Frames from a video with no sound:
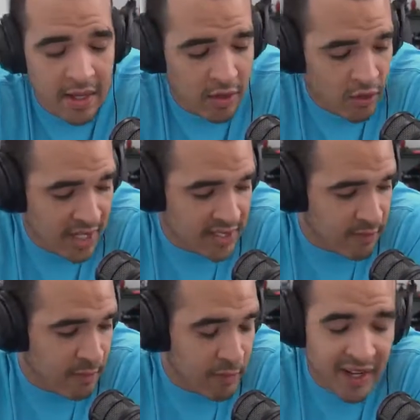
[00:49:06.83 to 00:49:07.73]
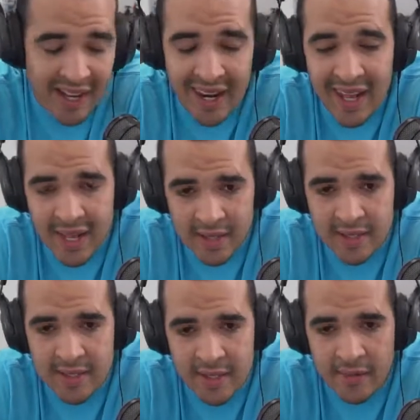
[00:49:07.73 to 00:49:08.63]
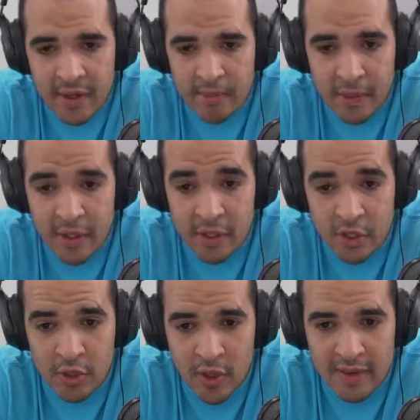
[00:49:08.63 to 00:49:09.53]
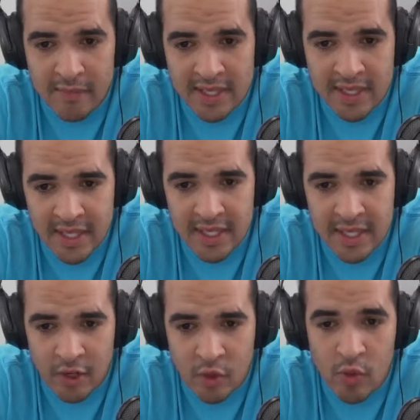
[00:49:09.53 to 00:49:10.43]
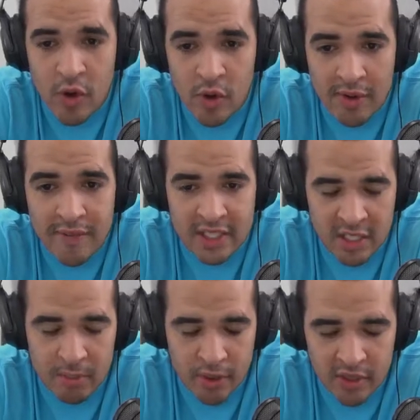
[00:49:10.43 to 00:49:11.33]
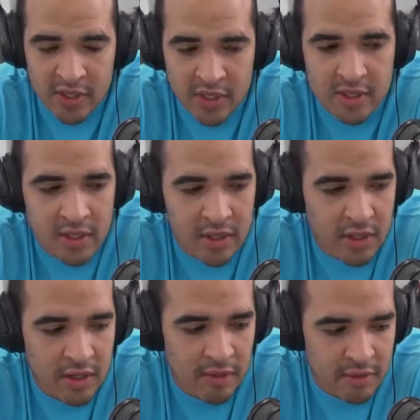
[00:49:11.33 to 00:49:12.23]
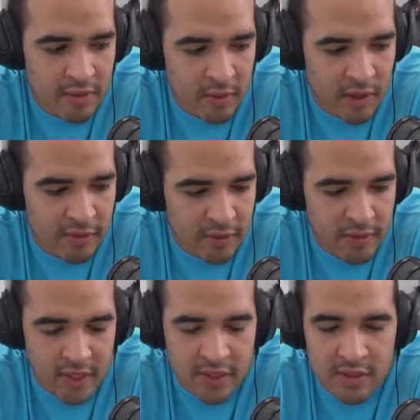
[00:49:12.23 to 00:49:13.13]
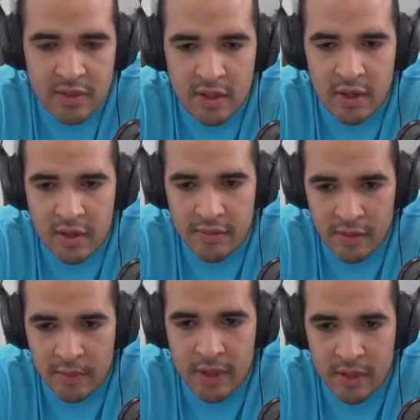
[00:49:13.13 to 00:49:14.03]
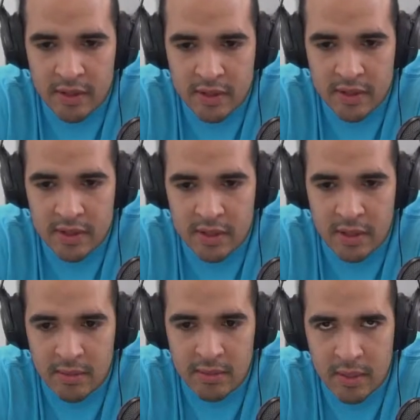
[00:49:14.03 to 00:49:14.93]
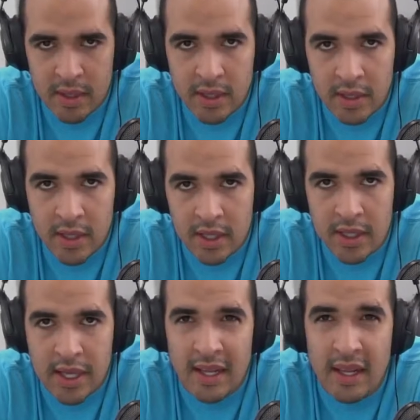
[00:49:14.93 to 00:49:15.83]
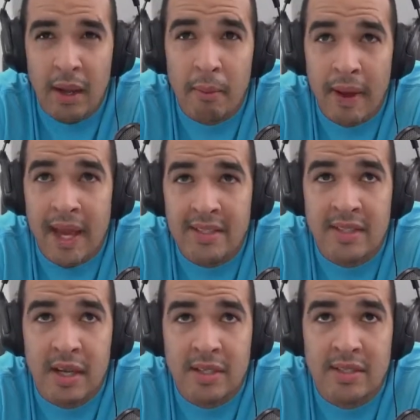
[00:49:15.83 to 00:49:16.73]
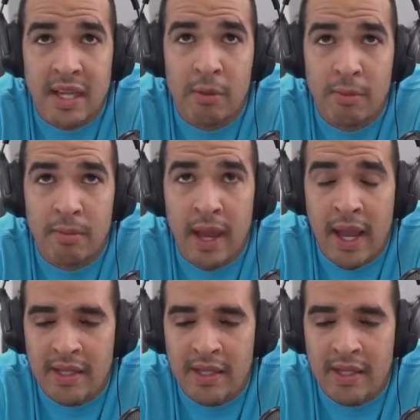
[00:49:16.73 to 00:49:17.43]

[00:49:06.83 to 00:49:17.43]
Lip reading: you guys have been putting a lot of good stuff up on your store. I've been seeing it grow. I've actually purchased quite a few things from there. Some, nice. I think like LUT packs, sound packs. And